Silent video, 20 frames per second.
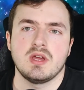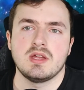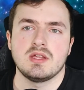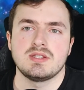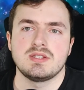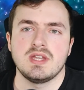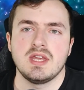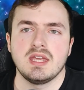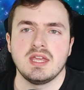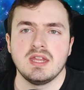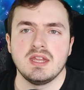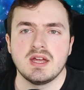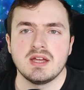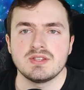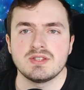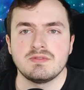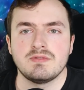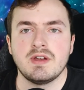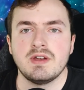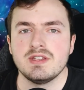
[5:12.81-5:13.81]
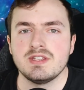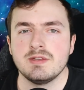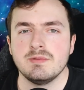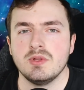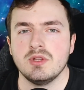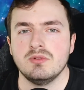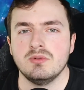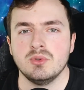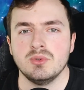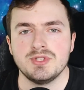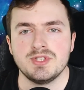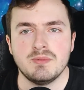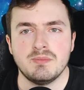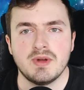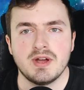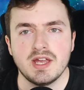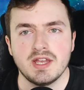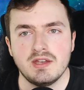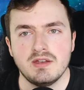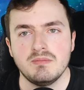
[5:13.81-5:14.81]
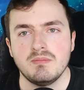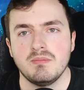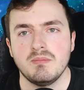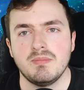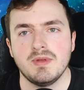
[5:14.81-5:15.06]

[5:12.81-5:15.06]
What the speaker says: Staking has very similar rules to mining,